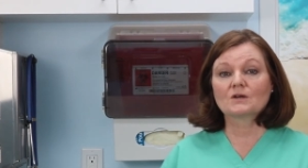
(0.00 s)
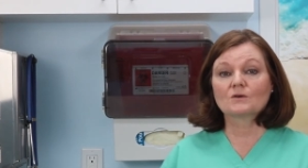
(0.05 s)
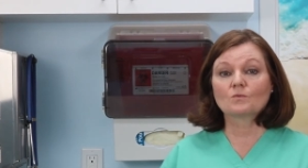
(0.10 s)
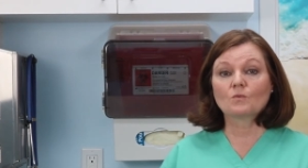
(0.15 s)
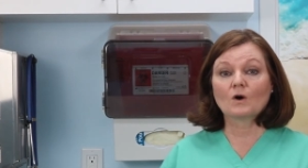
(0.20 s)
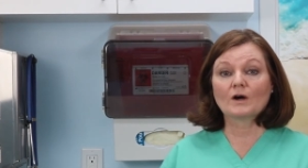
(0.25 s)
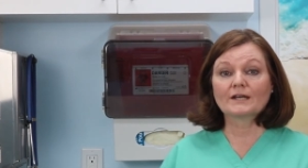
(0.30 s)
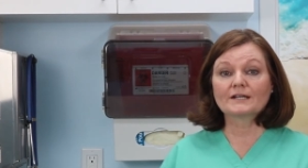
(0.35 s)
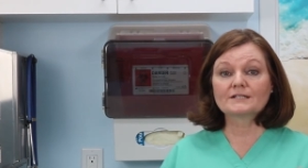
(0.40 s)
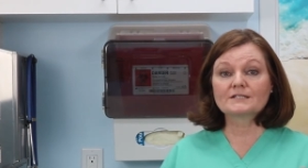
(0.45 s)

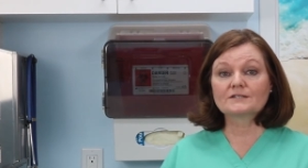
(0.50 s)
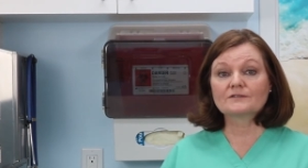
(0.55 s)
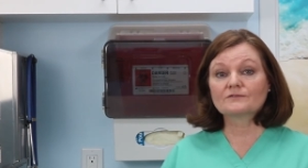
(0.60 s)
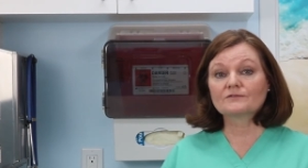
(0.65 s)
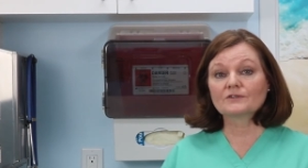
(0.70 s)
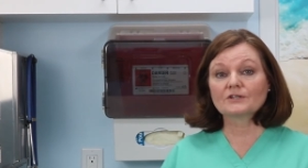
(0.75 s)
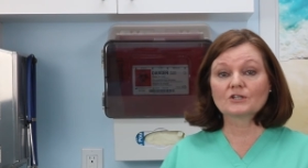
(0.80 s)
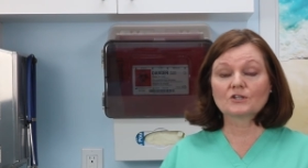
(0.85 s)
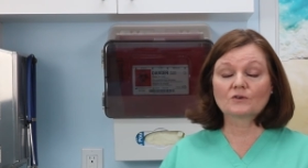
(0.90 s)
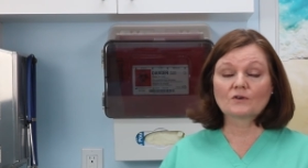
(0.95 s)
wanting to
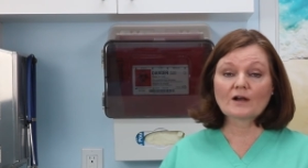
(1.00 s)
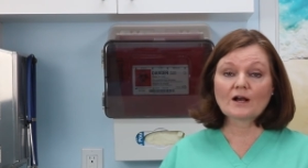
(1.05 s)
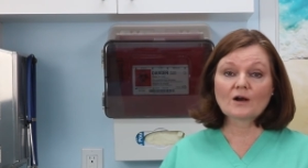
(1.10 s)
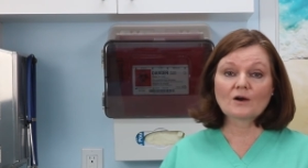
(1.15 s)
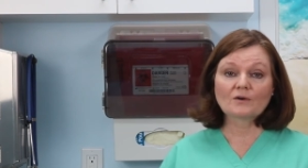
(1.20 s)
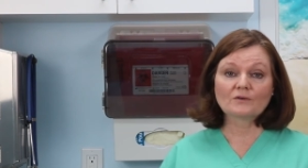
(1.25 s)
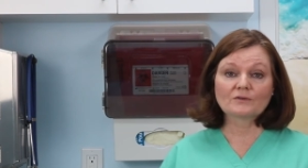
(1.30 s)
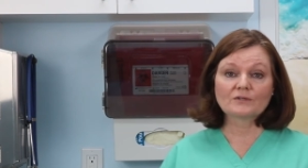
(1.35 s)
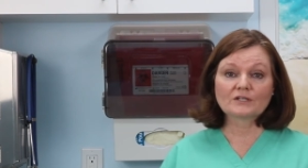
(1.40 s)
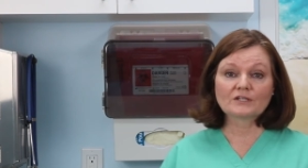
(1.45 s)
figure
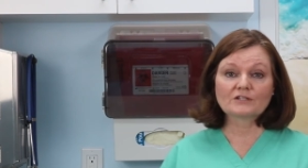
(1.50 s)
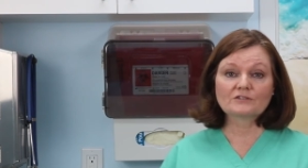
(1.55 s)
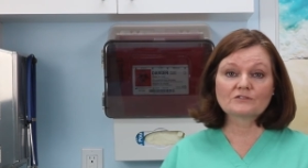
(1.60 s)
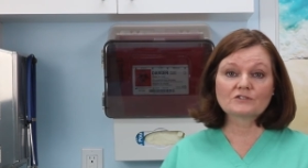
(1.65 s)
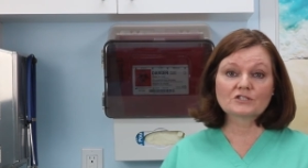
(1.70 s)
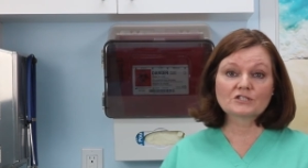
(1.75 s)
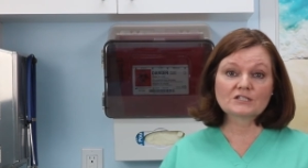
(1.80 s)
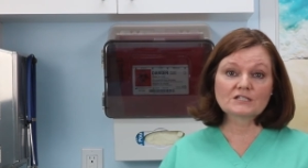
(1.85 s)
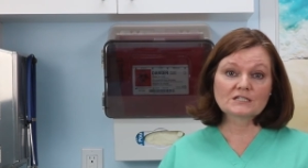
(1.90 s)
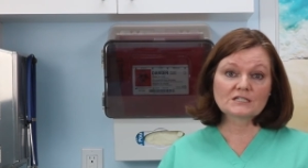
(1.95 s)
out if
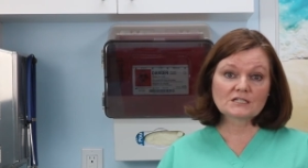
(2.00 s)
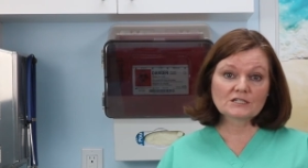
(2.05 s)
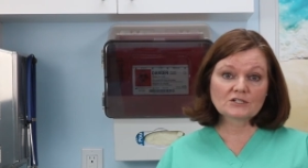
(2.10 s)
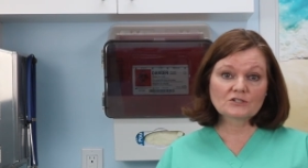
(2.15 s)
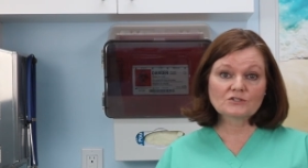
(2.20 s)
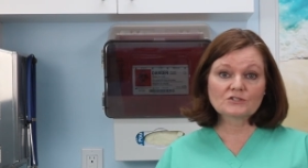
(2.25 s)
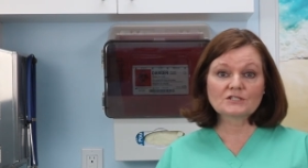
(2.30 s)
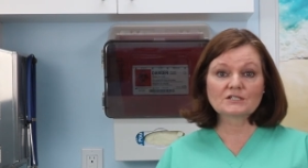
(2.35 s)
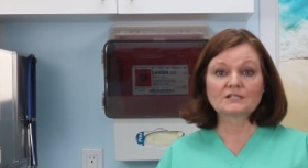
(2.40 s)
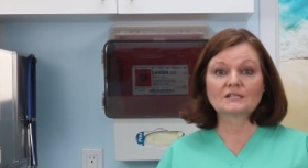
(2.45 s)
she did
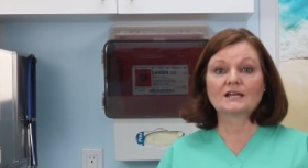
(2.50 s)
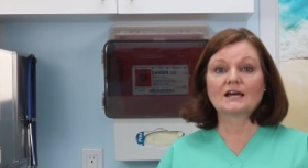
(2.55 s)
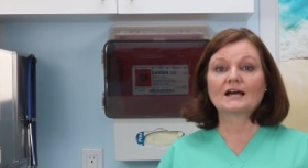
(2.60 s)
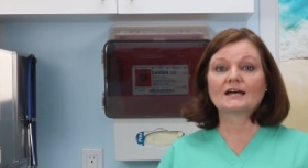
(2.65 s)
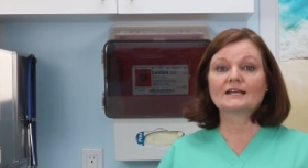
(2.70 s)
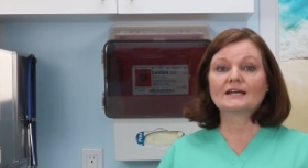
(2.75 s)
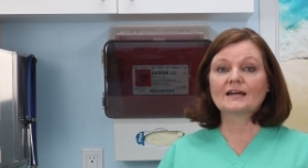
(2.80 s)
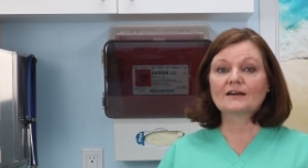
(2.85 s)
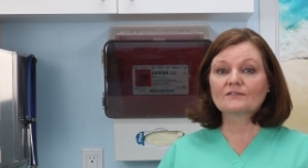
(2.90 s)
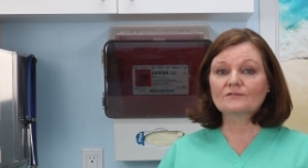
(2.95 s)
or did
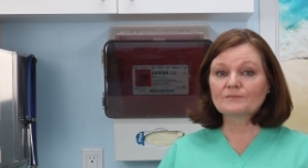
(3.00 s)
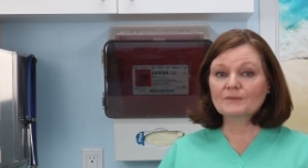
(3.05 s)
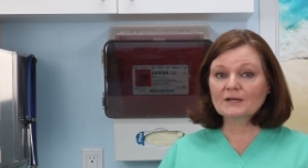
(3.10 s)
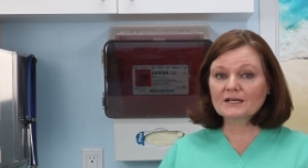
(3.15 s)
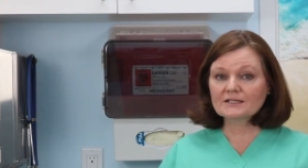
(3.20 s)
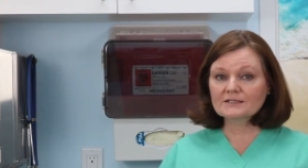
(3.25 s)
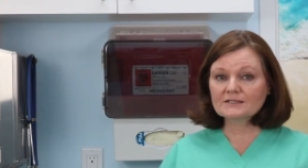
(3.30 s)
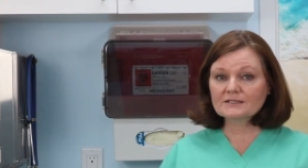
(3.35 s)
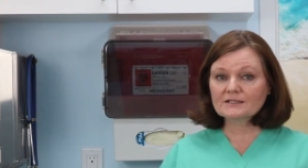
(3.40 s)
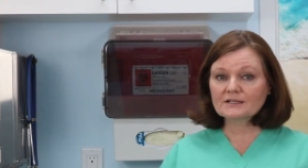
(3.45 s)
not have
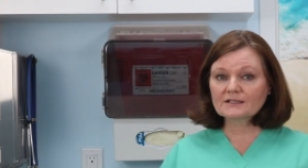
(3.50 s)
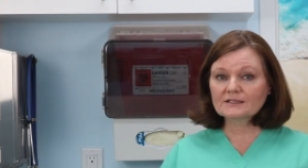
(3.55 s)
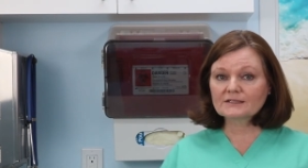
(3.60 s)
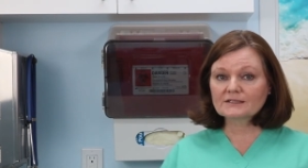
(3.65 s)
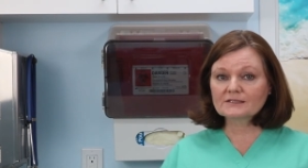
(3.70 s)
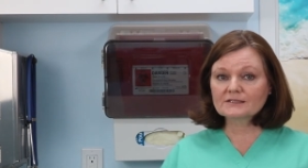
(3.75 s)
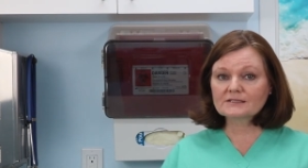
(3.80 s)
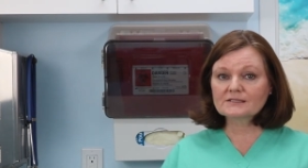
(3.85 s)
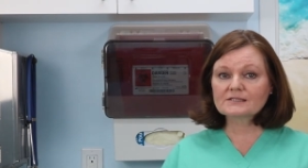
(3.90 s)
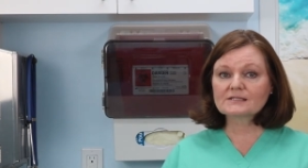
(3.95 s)

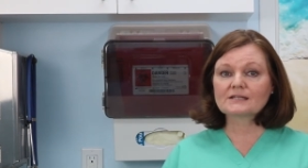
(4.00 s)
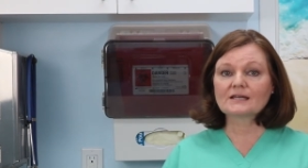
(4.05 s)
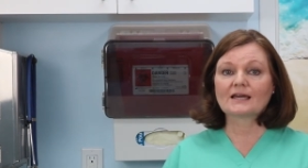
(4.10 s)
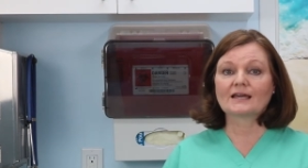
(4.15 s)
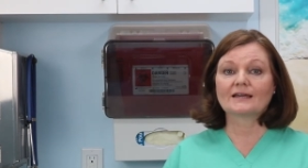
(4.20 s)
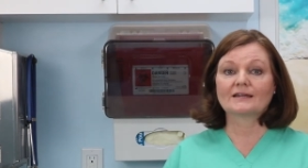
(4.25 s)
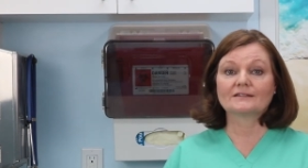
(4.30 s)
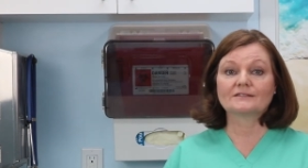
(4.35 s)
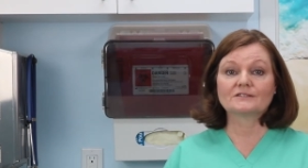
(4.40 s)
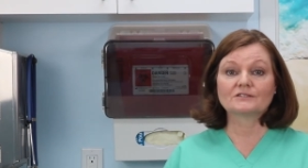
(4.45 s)
mastitis,
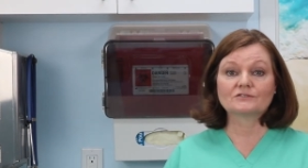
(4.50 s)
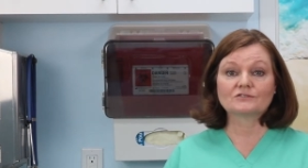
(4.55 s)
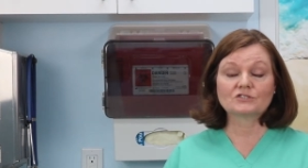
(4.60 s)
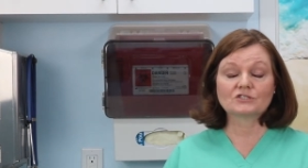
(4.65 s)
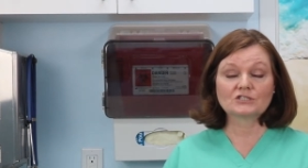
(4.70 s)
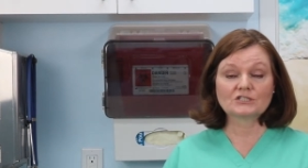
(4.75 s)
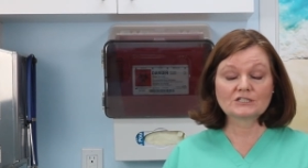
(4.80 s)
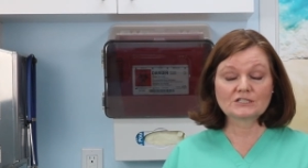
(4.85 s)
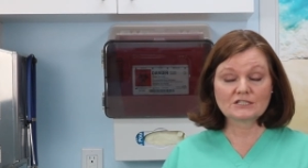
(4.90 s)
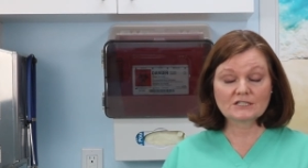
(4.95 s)
and if
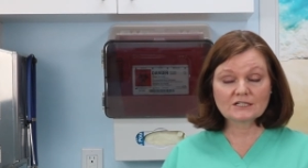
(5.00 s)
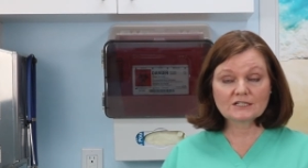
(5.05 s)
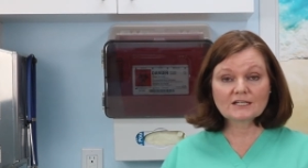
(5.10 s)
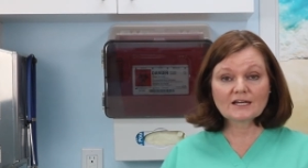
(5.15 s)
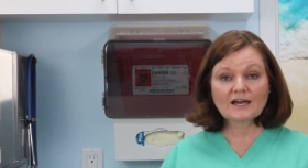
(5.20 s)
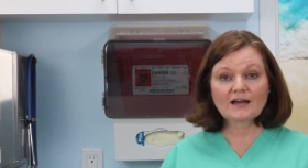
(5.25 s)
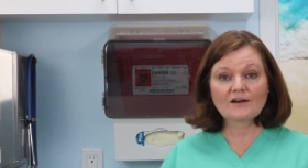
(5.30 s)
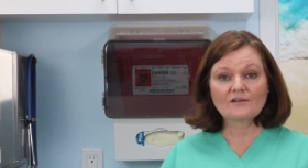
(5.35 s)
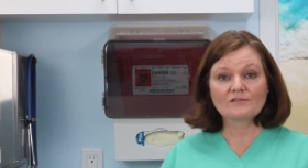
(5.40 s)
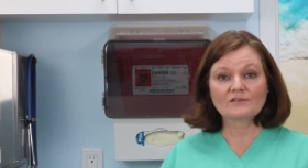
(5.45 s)
she did
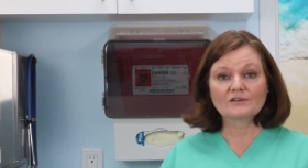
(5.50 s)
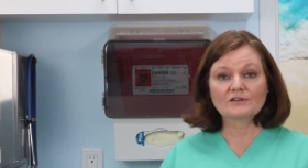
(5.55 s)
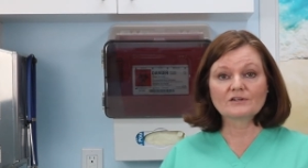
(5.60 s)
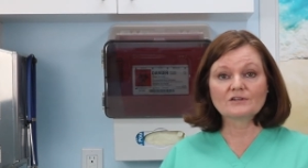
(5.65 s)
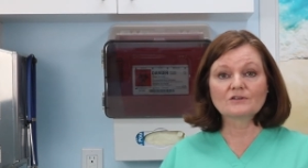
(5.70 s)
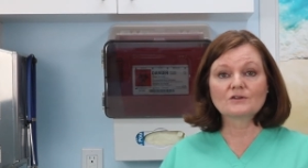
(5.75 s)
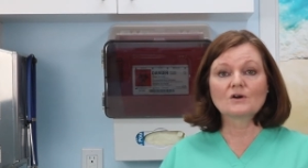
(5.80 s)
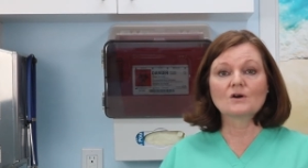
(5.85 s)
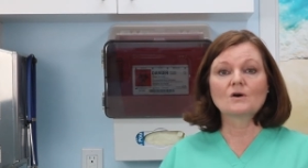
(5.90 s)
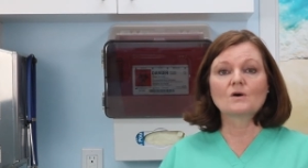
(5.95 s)
have
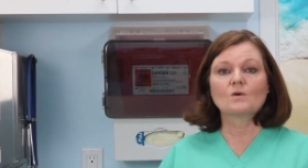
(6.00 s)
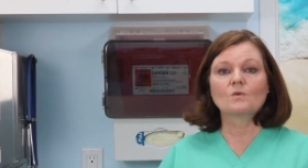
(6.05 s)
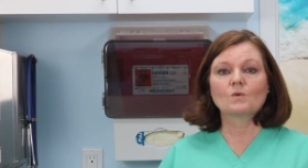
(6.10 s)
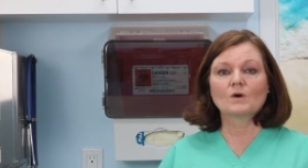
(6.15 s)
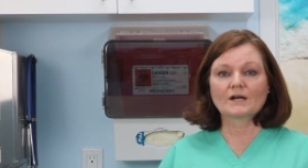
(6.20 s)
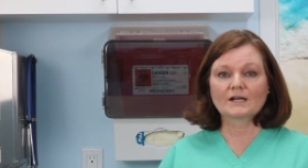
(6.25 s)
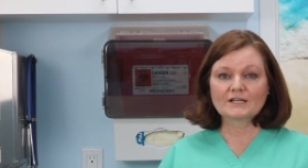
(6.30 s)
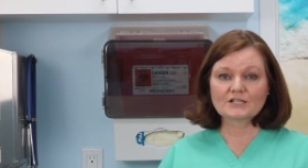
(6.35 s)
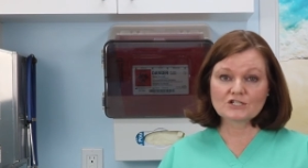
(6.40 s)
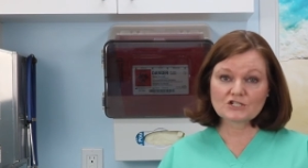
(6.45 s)
it,
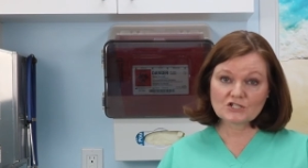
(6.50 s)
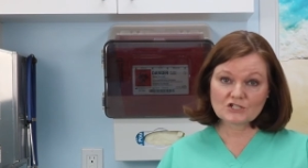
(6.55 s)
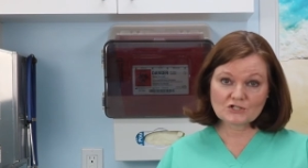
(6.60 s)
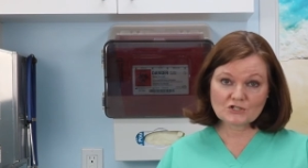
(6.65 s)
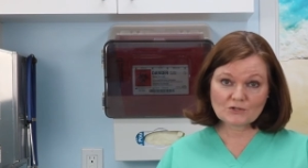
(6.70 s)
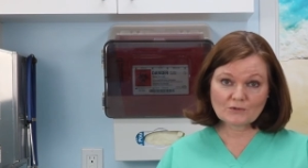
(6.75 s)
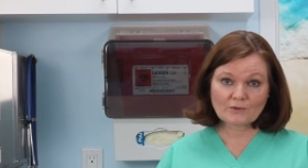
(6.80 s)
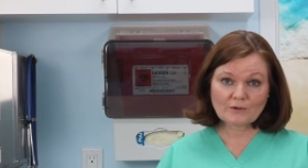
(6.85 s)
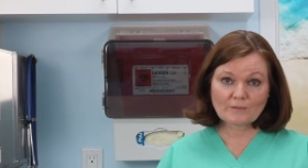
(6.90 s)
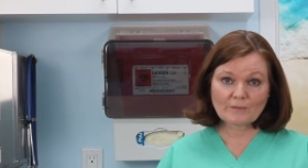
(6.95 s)
what can she
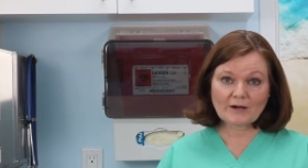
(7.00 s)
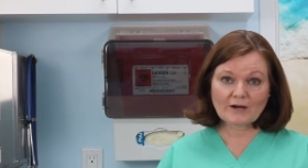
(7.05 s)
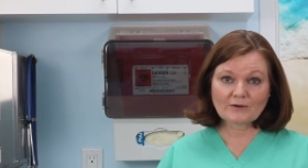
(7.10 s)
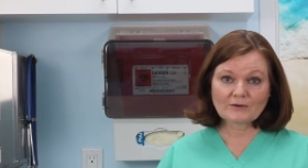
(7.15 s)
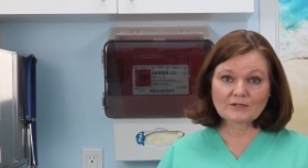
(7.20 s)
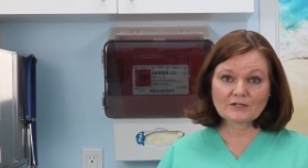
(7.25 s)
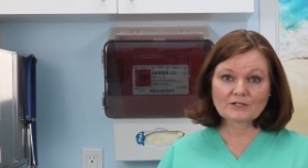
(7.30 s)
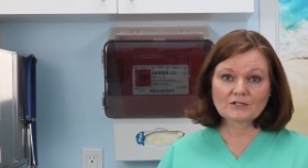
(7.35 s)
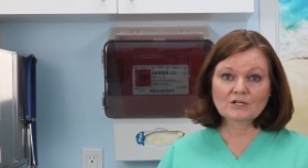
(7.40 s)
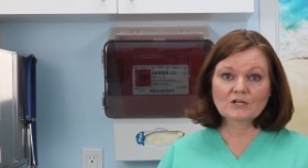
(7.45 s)
do about
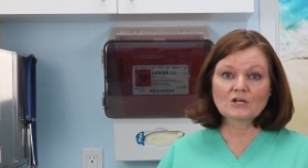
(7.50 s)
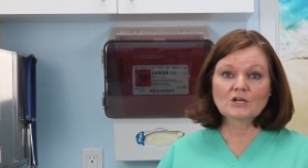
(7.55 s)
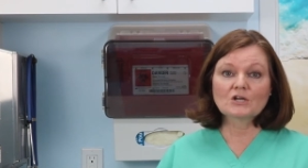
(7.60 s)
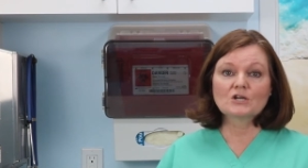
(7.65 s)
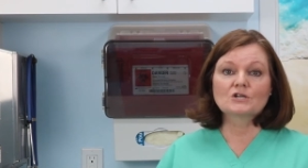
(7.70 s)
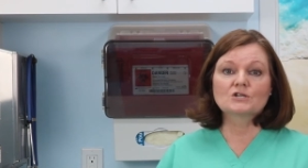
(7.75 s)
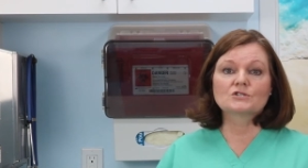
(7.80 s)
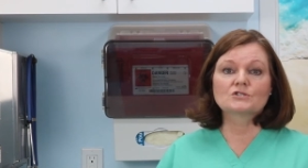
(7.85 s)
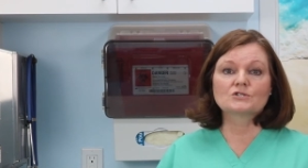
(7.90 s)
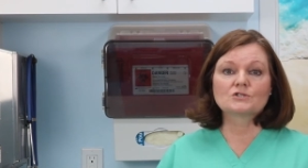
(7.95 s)
it.
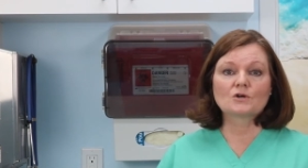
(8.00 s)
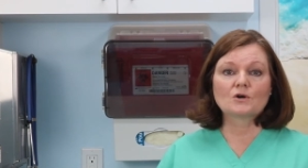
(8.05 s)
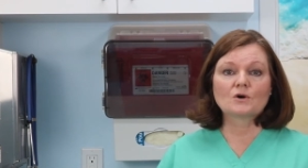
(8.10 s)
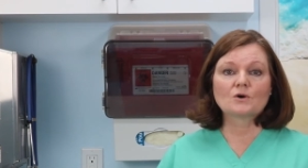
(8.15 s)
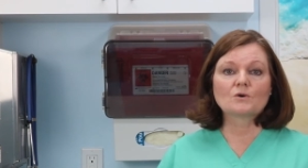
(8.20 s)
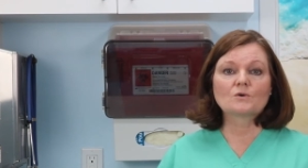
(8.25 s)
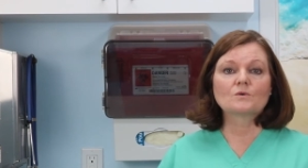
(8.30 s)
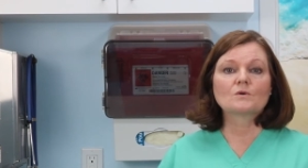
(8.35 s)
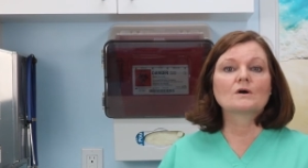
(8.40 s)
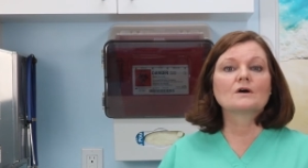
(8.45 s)

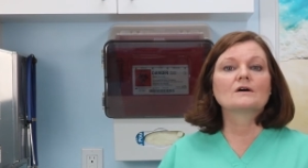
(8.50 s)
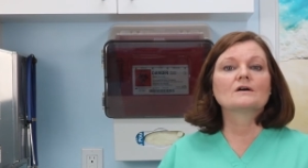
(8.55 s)
So